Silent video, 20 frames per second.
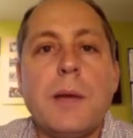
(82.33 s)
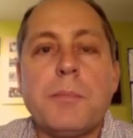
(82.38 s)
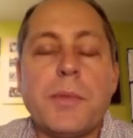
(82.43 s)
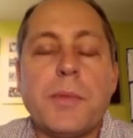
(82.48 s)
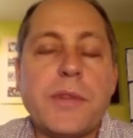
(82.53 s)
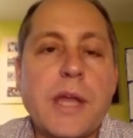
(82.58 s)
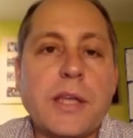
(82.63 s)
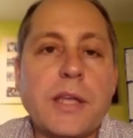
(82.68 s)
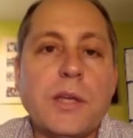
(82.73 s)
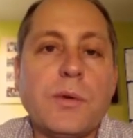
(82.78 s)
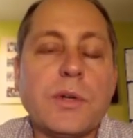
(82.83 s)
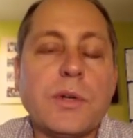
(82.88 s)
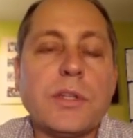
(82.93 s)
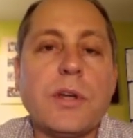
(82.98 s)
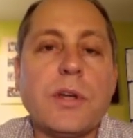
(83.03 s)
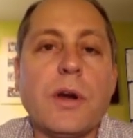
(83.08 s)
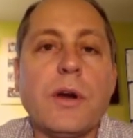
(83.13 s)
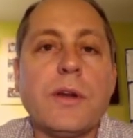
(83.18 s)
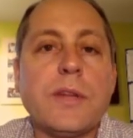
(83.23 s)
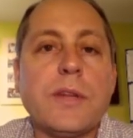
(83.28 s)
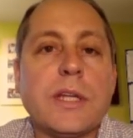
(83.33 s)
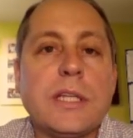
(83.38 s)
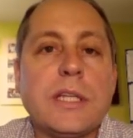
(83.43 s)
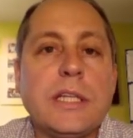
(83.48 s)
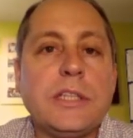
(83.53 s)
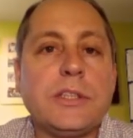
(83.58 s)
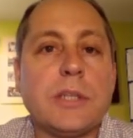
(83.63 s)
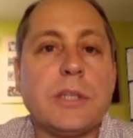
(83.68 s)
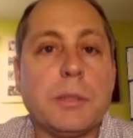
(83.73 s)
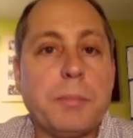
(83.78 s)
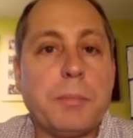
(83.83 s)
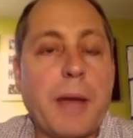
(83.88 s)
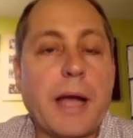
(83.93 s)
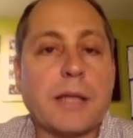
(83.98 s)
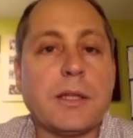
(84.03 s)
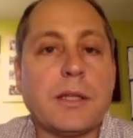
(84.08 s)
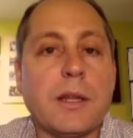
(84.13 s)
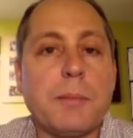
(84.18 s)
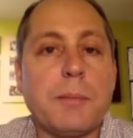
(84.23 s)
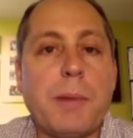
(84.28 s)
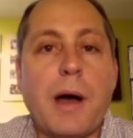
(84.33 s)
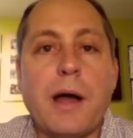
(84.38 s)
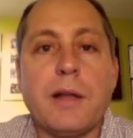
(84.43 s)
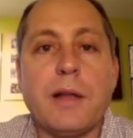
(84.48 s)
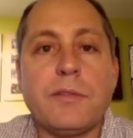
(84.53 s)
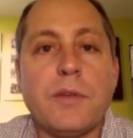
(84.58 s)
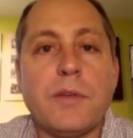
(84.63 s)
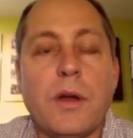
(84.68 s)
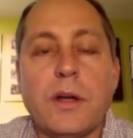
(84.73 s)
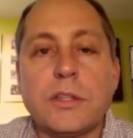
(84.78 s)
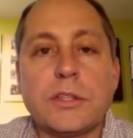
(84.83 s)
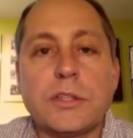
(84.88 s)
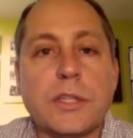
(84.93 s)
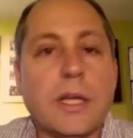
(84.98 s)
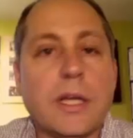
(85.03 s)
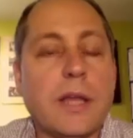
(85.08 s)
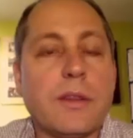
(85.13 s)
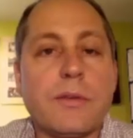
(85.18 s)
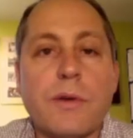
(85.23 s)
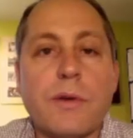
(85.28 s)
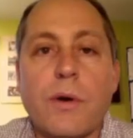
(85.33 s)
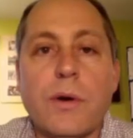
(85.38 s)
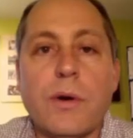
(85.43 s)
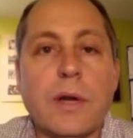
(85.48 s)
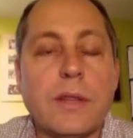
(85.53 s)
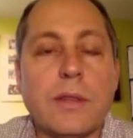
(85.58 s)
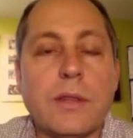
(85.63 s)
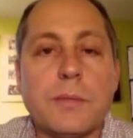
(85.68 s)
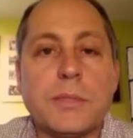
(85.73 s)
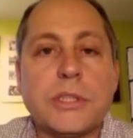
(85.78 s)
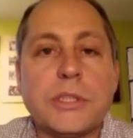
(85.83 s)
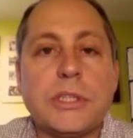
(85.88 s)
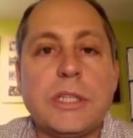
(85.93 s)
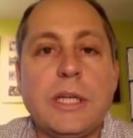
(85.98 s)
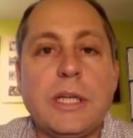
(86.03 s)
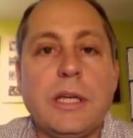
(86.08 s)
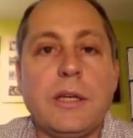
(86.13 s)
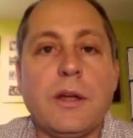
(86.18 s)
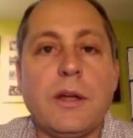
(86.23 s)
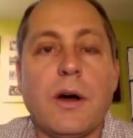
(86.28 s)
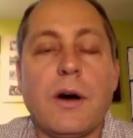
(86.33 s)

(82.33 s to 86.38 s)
but then you return the t-shirt back to the pile of laundry and throw it in the machine